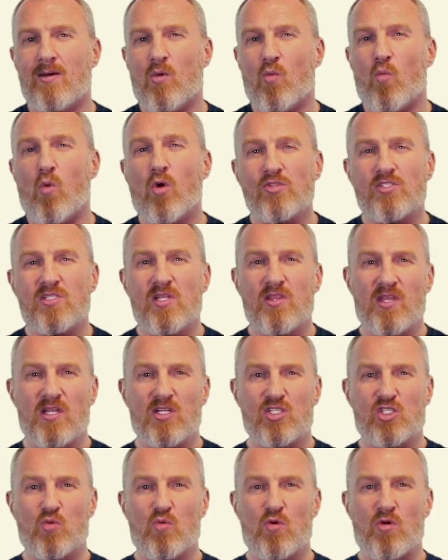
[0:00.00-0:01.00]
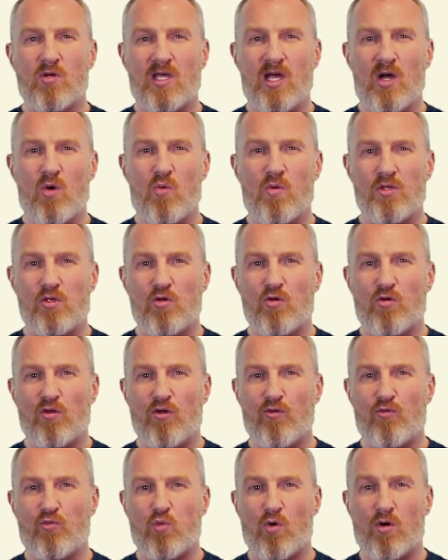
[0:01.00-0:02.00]
Wanting things to work out with your
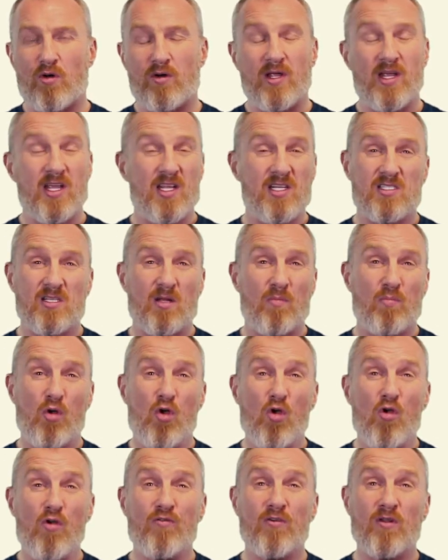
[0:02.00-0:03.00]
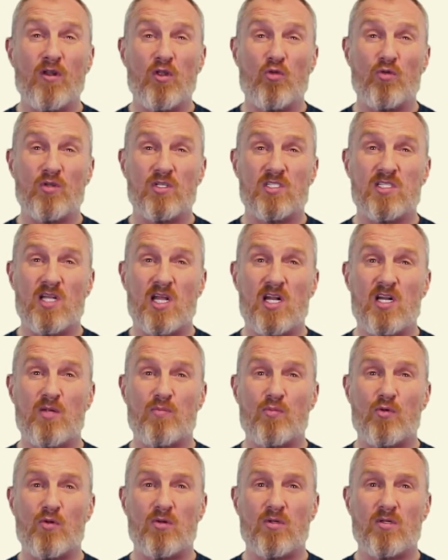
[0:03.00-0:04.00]
loved one is perfectly
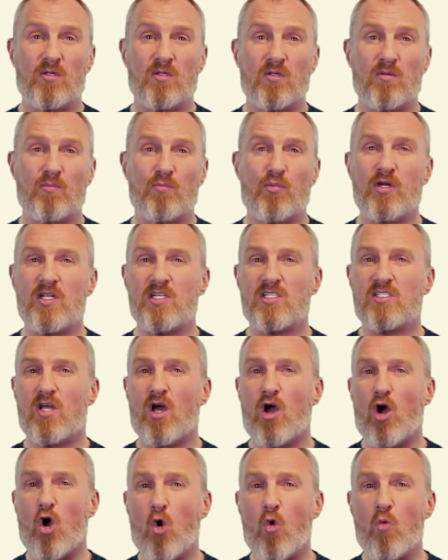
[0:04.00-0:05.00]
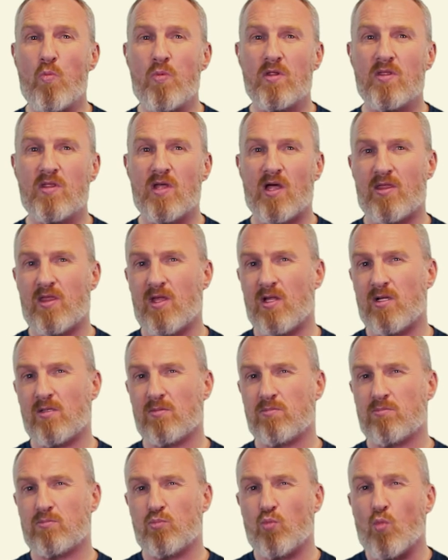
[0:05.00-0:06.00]
understandable, but it's the hoping that they'll
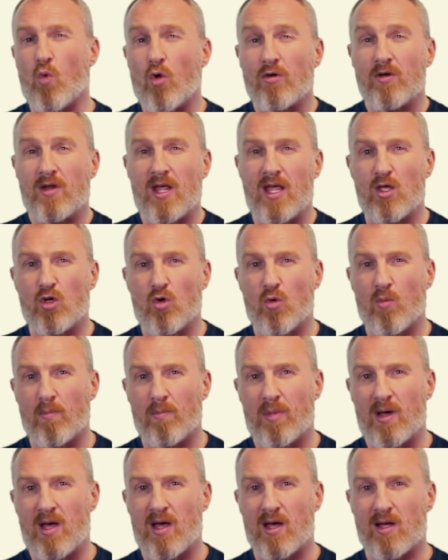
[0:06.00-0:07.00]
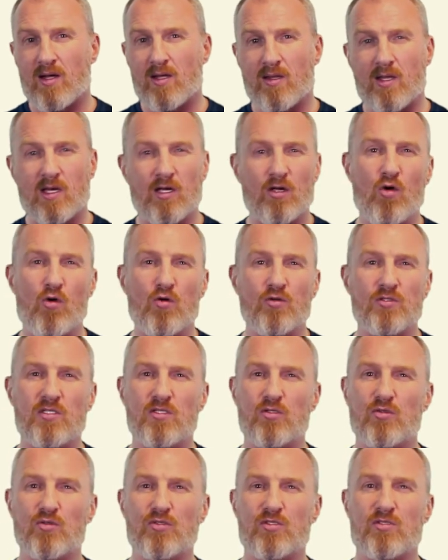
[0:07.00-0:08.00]
one day come back that
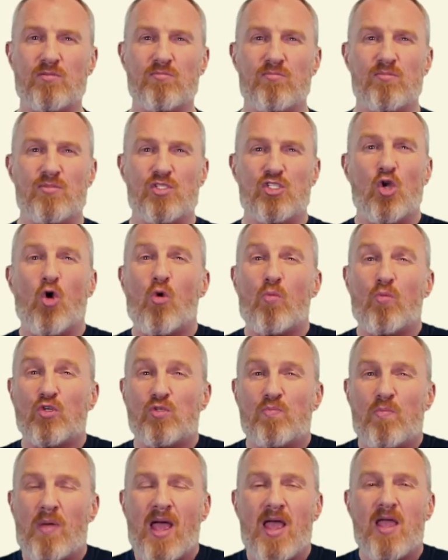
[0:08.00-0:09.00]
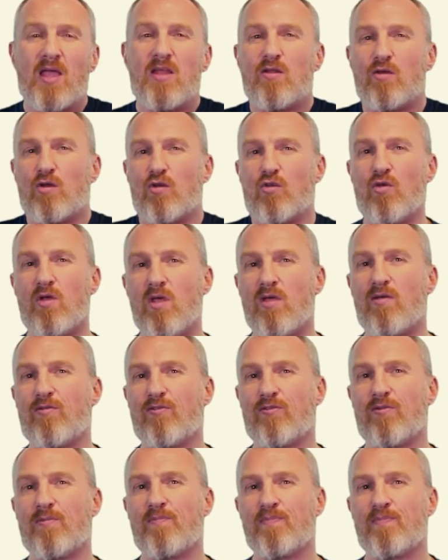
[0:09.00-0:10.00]
causes us so much pain and grief.